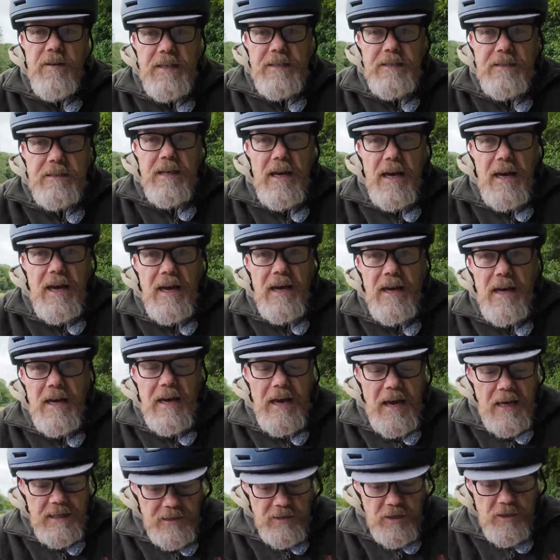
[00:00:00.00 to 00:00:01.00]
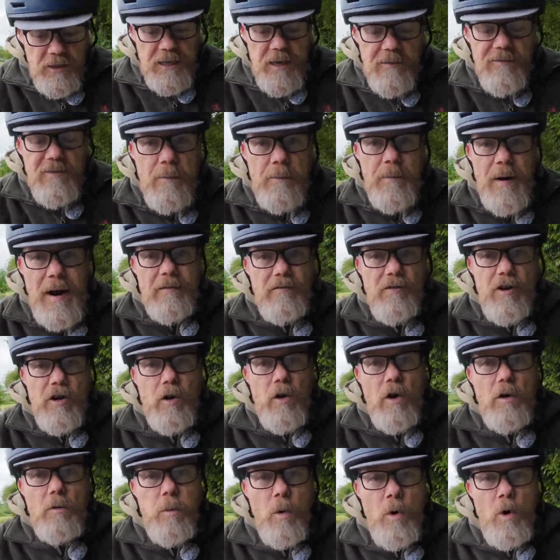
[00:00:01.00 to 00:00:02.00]
it, it's going to give the battery a
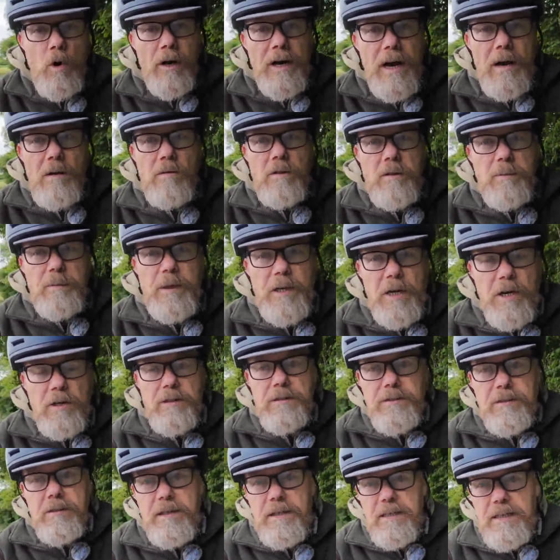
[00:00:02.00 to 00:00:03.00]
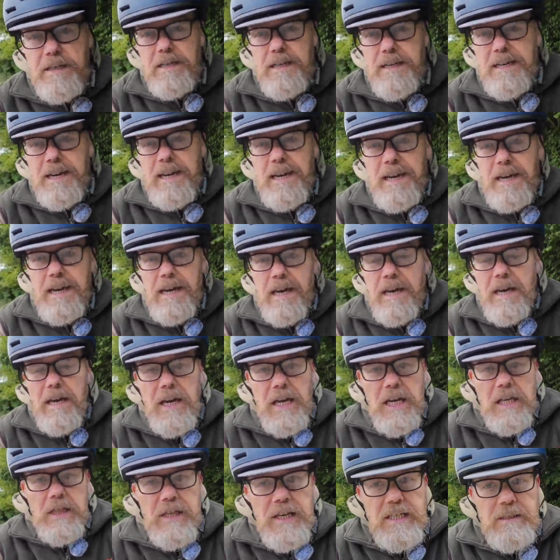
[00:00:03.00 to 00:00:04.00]
good workout, because
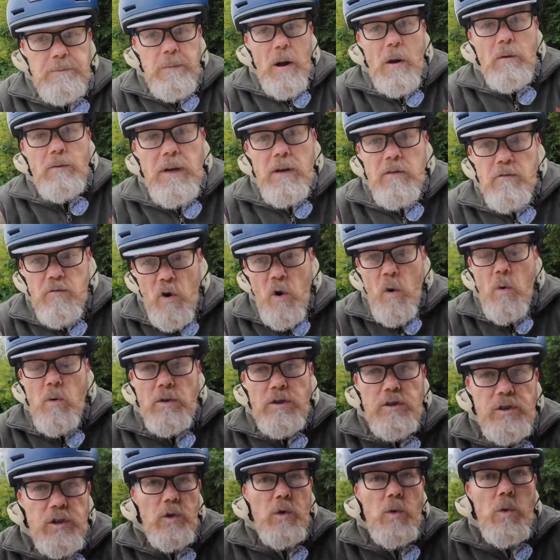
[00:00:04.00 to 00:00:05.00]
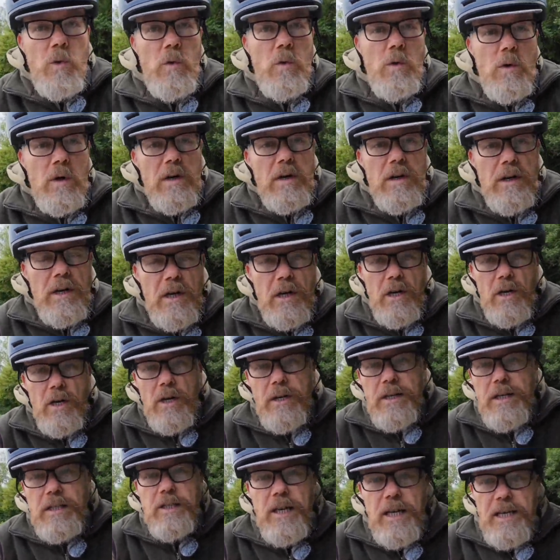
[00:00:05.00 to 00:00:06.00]
these mountain roads
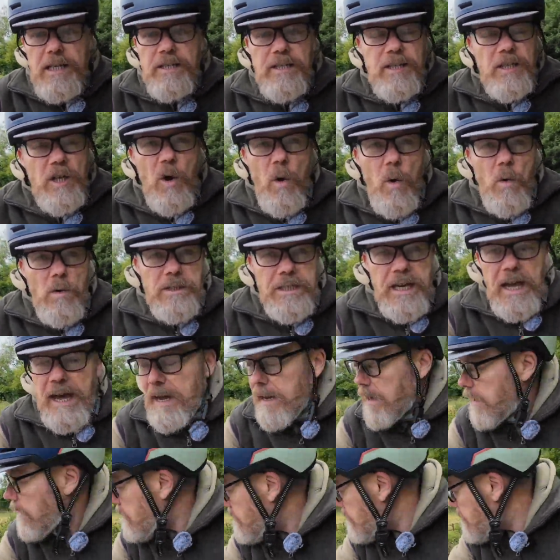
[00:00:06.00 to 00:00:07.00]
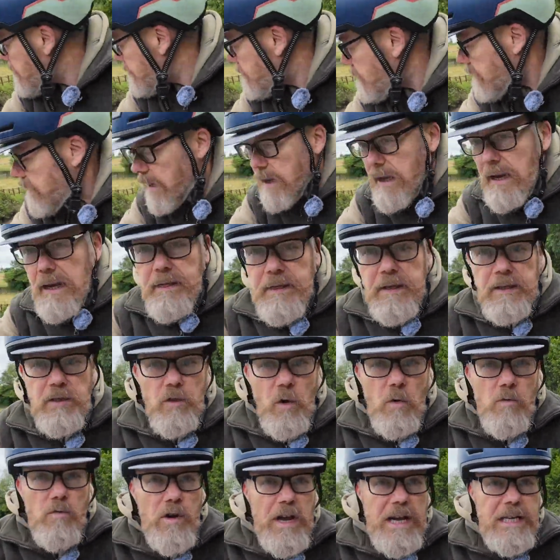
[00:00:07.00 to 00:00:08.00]
there's loads of hills. There's
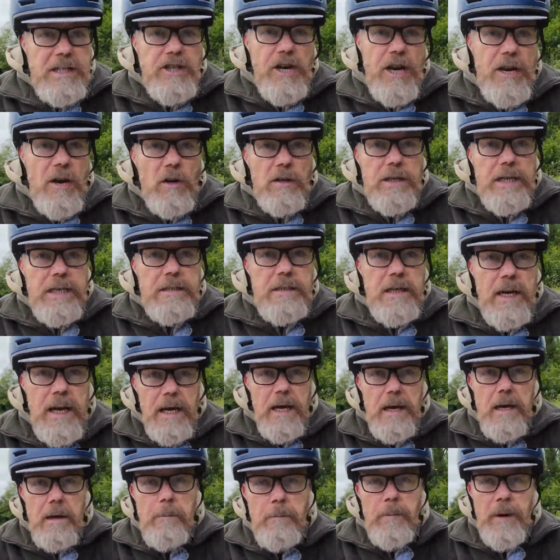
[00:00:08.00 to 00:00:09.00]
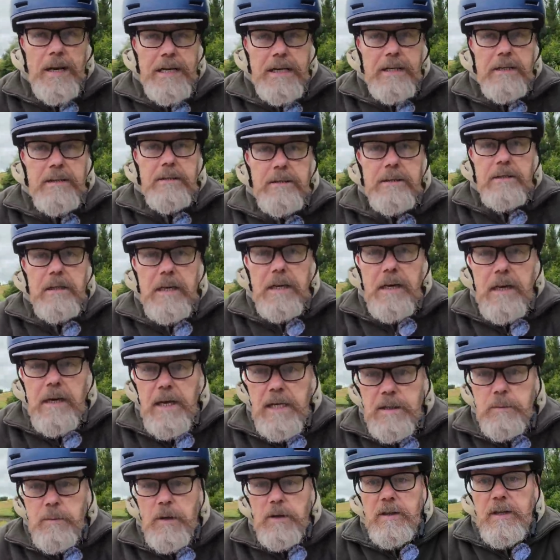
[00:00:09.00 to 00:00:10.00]
no regen on these bikes.
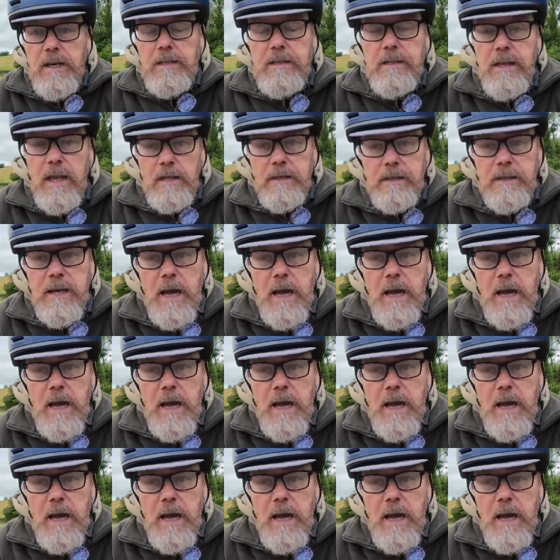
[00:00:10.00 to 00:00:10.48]
Let's get this